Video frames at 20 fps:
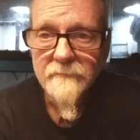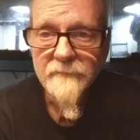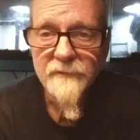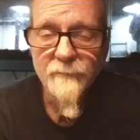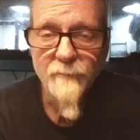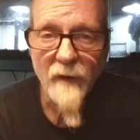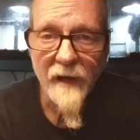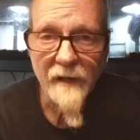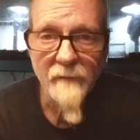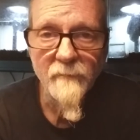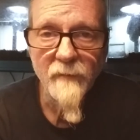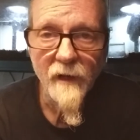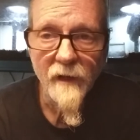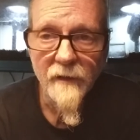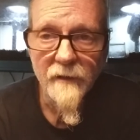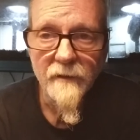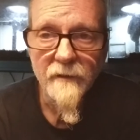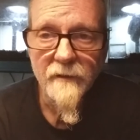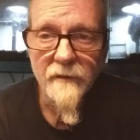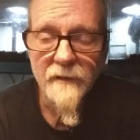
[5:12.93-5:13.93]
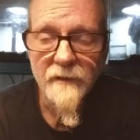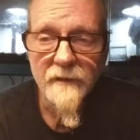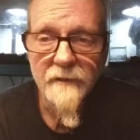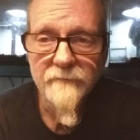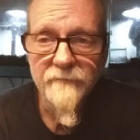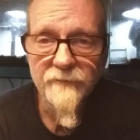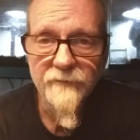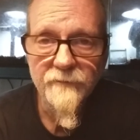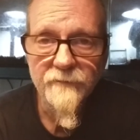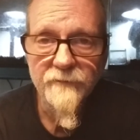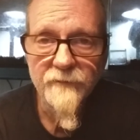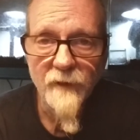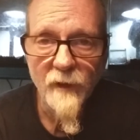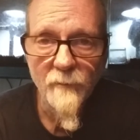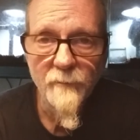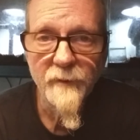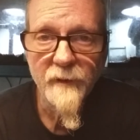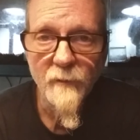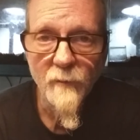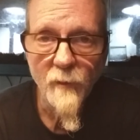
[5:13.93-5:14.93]
spray bottle of
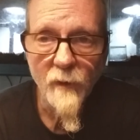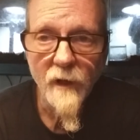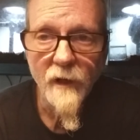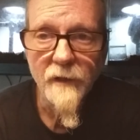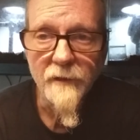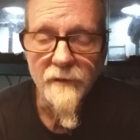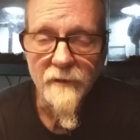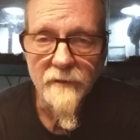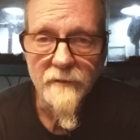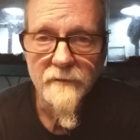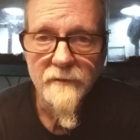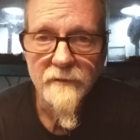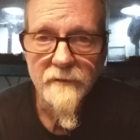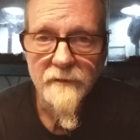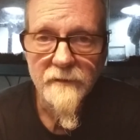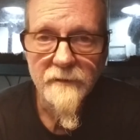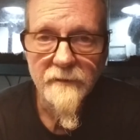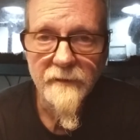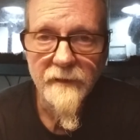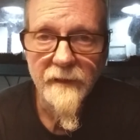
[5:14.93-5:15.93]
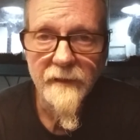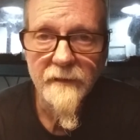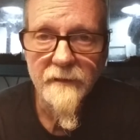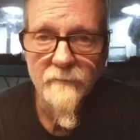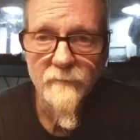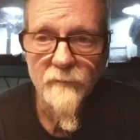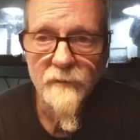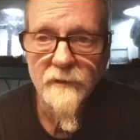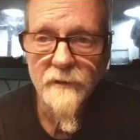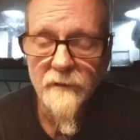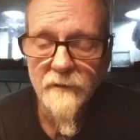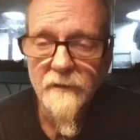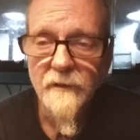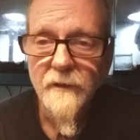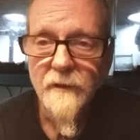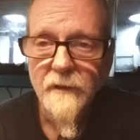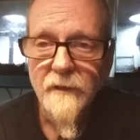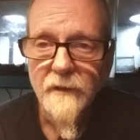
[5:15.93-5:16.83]
soapy water that will